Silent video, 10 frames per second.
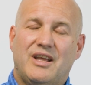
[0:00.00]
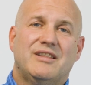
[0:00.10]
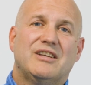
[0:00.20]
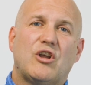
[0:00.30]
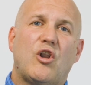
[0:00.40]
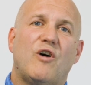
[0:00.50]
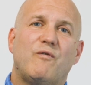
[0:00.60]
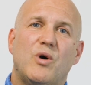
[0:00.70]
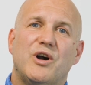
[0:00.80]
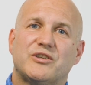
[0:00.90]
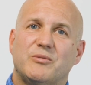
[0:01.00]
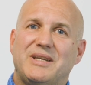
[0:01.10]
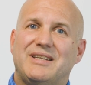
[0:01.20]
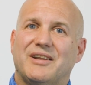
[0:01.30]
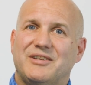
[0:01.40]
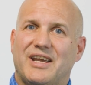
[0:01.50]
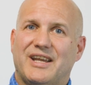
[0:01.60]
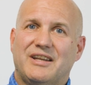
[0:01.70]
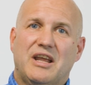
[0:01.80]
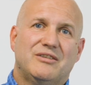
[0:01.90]
There's a lot of work to be done
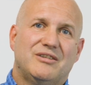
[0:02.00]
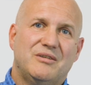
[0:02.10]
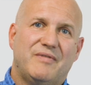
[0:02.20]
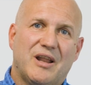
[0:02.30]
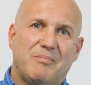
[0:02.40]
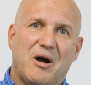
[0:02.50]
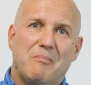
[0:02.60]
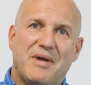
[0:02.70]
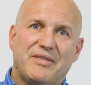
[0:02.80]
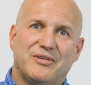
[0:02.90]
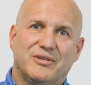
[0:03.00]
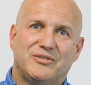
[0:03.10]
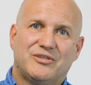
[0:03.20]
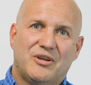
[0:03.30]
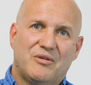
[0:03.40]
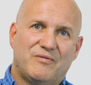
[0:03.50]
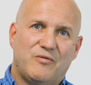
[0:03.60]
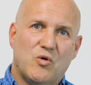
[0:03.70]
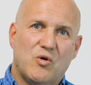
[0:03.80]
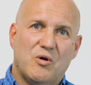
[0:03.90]
yet to develop our methods
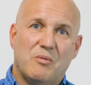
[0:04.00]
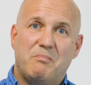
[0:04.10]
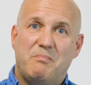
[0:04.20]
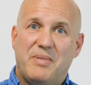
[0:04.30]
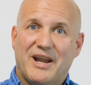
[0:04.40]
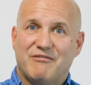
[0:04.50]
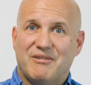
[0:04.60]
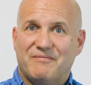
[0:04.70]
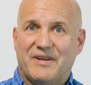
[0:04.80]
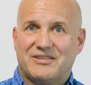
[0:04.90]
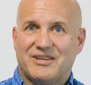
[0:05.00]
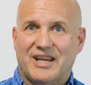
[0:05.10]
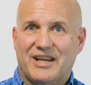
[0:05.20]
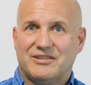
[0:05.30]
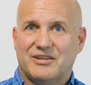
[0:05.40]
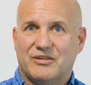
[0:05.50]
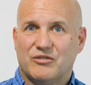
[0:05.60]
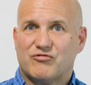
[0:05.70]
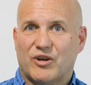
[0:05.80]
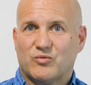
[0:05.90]
for better investigating the
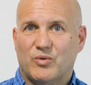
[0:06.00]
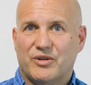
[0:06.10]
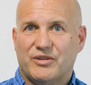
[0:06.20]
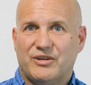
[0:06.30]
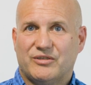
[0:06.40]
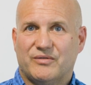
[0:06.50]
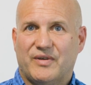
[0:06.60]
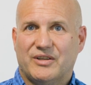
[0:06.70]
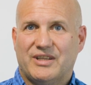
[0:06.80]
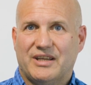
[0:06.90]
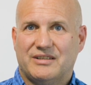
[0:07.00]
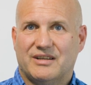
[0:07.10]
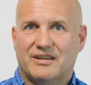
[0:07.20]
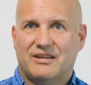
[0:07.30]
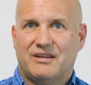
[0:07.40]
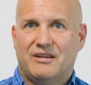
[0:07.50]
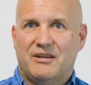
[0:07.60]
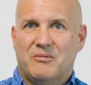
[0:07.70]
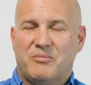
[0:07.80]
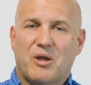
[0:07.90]
trustworthiness of our data.
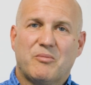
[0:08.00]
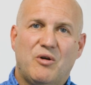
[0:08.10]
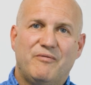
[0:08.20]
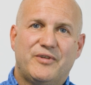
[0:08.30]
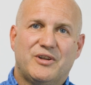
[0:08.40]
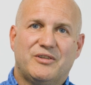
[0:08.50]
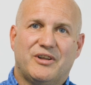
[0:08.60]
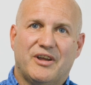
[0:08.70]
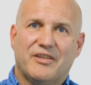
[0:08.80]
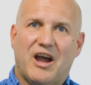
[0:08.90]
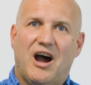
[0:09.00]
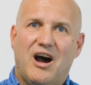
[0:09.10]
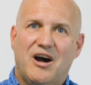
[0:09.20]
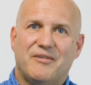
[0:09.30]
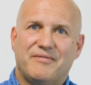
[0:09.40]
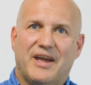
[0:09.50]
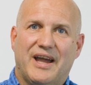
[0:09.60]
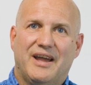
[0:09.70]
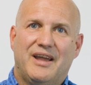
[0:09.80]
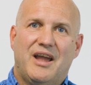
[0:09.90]
But I'm confident that at the heart of
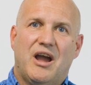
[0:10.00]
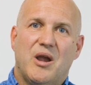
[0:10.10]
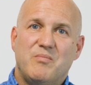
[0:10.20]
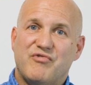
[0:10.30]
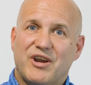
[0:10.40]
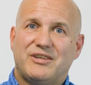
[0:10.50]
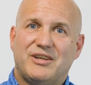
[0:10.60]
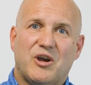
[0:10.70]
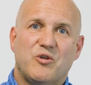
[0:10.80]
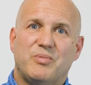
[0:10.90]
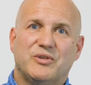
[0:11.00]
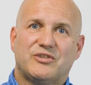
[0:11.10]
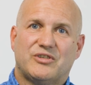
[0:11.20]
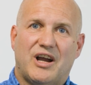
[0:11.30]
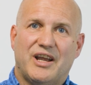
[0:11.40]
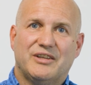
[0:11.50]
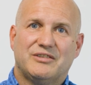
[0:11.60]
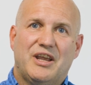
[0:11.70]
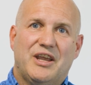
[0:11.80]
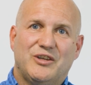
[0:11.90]
that, embracing open science
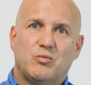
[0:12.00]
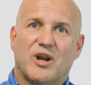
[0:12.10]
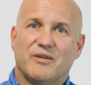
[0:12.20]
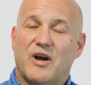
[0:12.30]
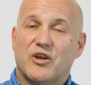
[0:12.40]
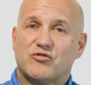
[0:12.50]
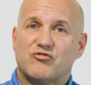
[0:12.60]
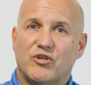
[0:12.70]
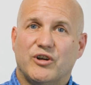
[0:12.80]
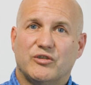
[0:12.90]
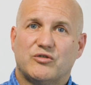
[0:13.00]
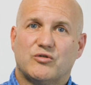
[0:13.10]
is one of our strongest